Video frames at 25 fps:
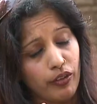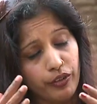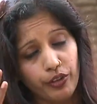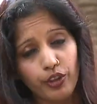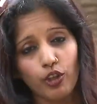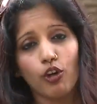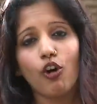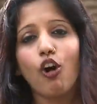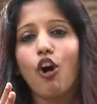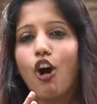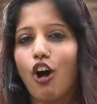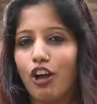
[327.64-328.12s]

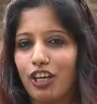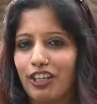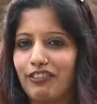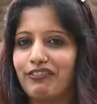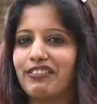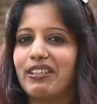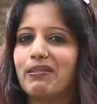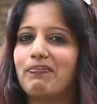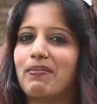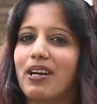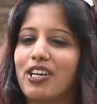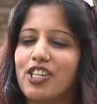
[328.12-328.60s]
Though all
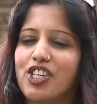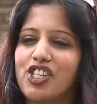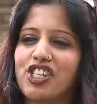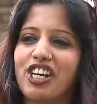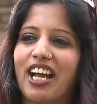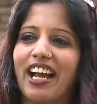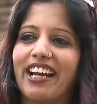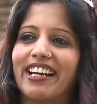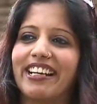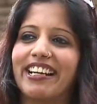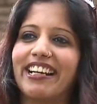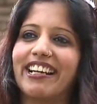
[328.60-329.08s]
of them are
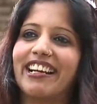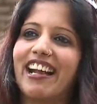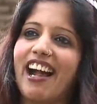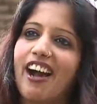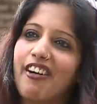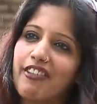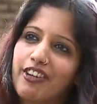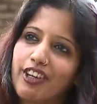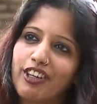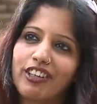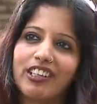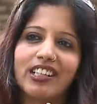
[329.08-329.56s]
shining,
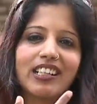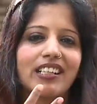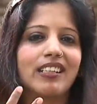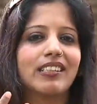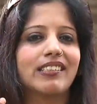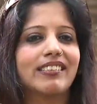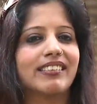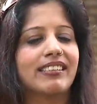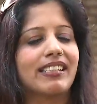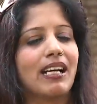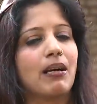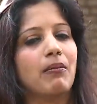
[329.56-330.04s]

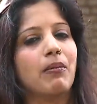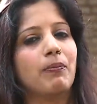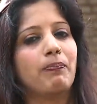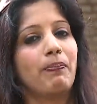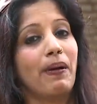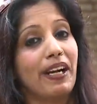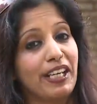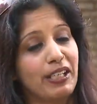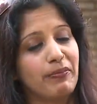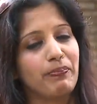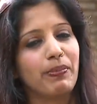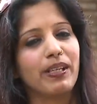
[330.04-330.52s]
avarokka
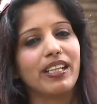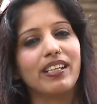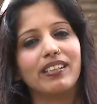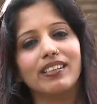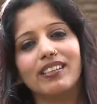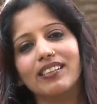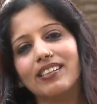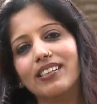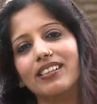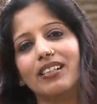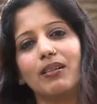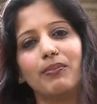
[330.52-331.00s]

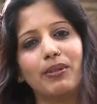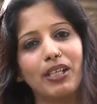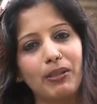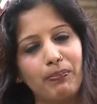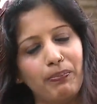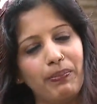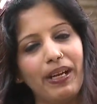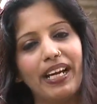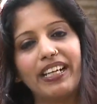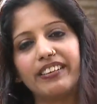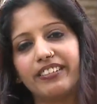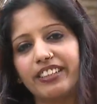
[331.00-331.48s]
padipikkunnathu
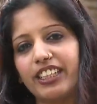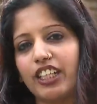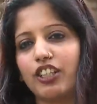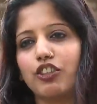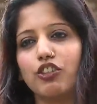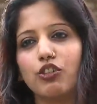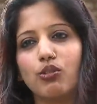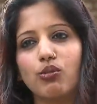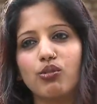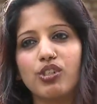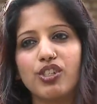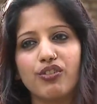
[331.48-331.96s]
nammude
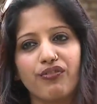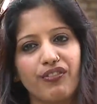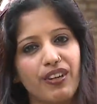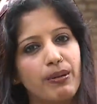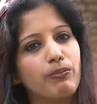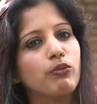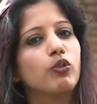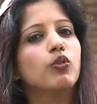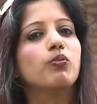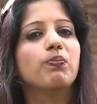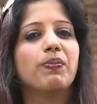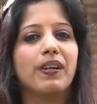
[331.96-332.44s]
basic roots
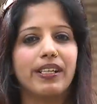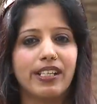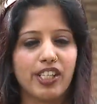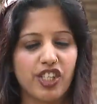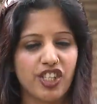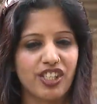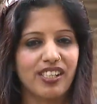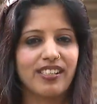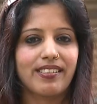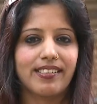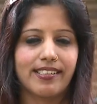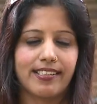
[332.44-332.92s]
from
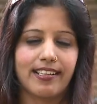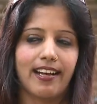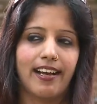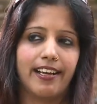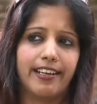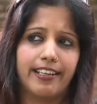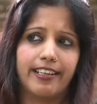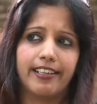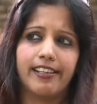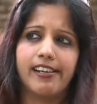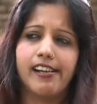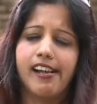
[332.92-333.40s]
Upanishads
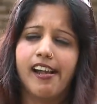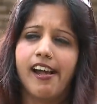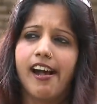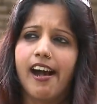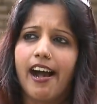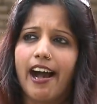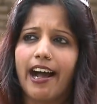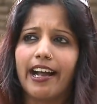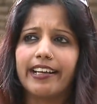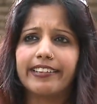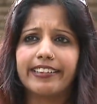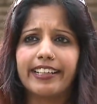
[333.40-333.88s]
aanu.
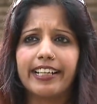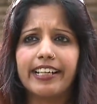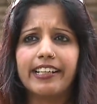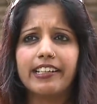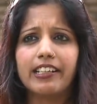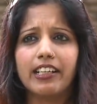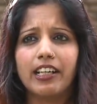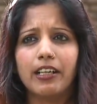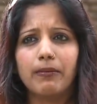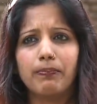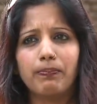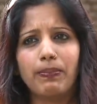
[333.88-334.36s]
I
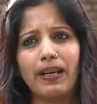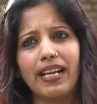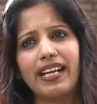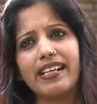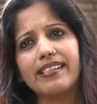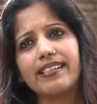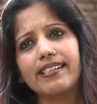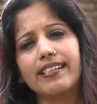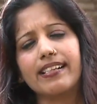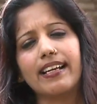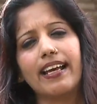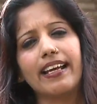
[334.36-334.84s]
think a
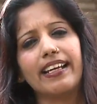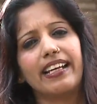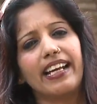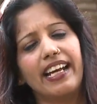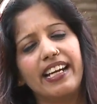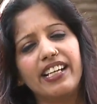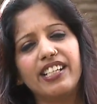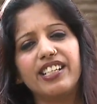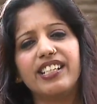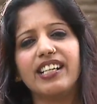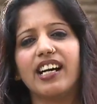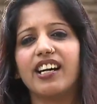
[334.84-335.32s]
place like
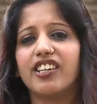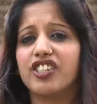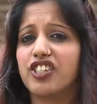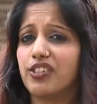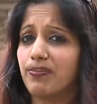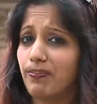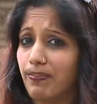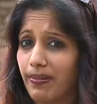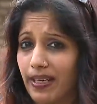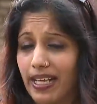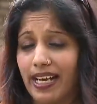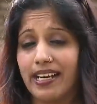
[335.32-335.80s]
India
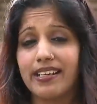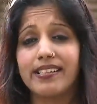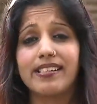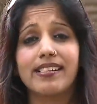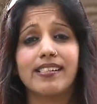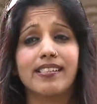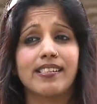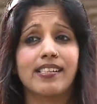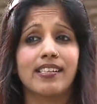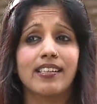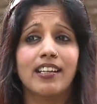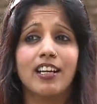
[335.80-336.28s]
is
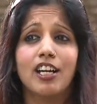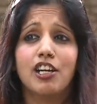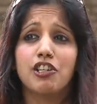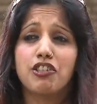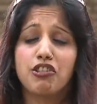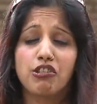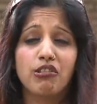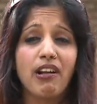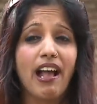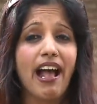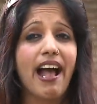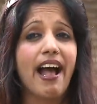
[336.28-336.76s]
blessed
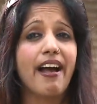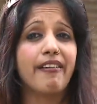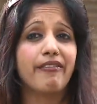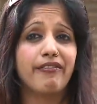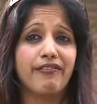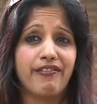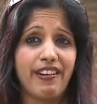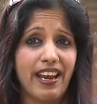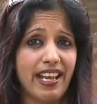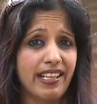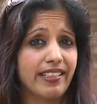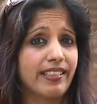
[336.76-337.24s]
to have
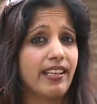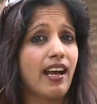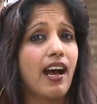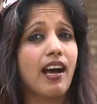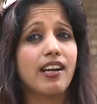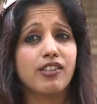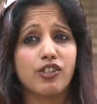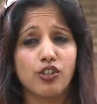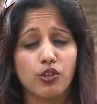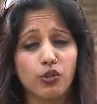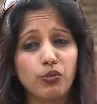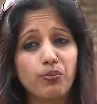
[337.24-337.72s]

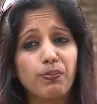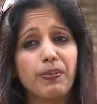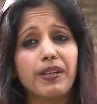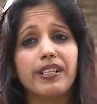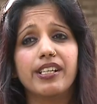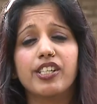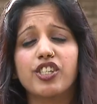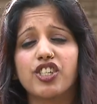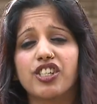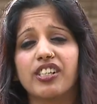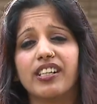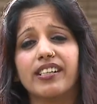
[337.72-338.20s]
Vedas,
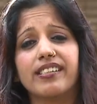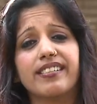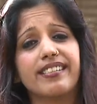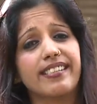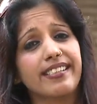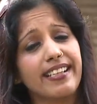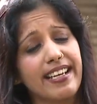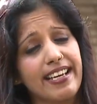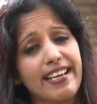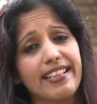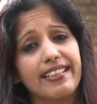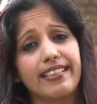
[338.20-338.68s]

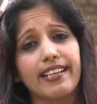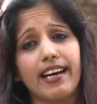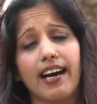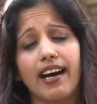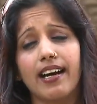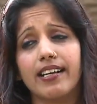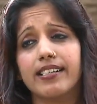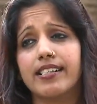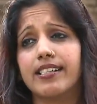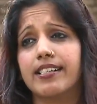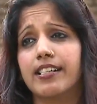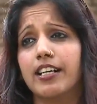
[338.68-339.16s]
Upanishads,
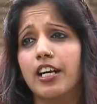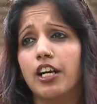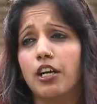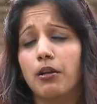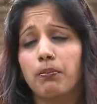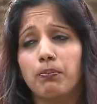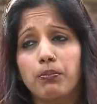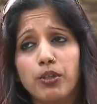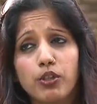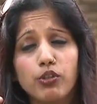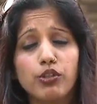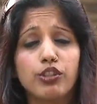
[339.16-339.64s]
Geetas,
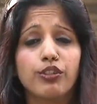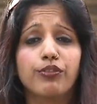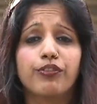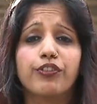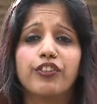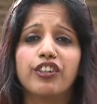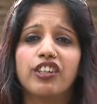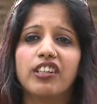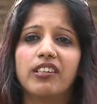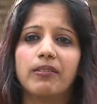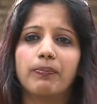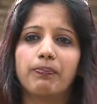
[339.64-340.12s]

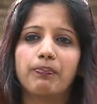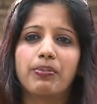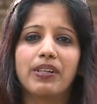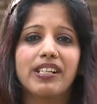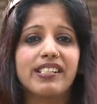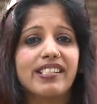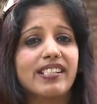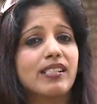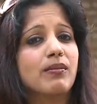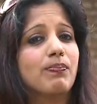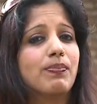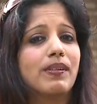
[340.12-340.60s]
beautiful
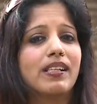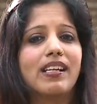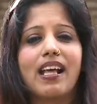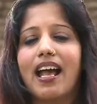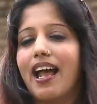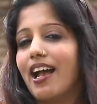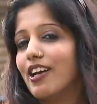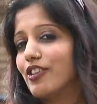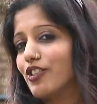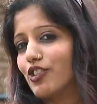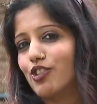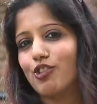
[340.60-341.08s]
principle
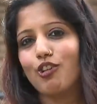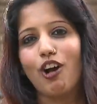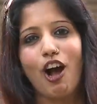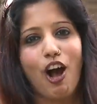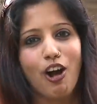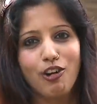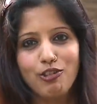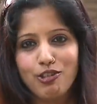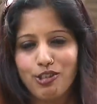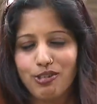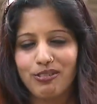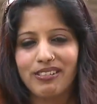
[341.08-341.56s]
as to
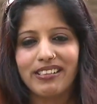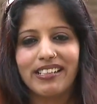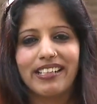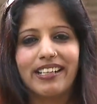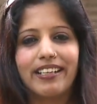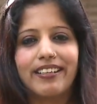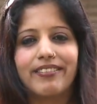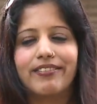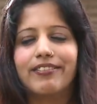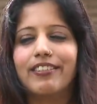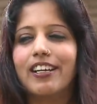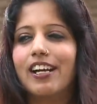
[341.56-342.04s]
how to
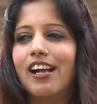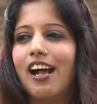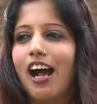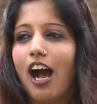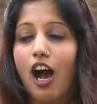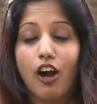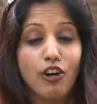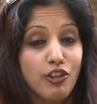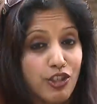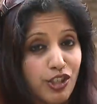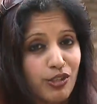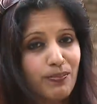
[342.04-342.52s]
live,
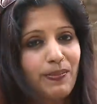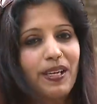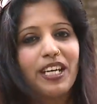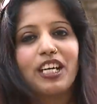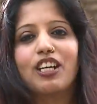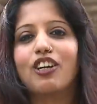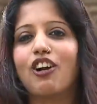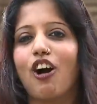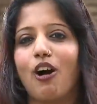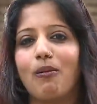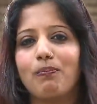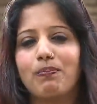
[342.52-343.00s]
how to be
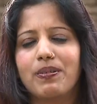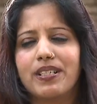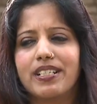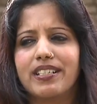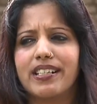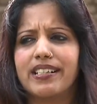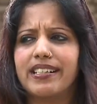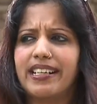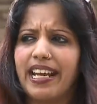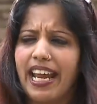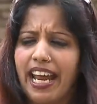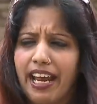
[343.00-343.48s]

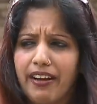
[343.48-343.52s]
competent.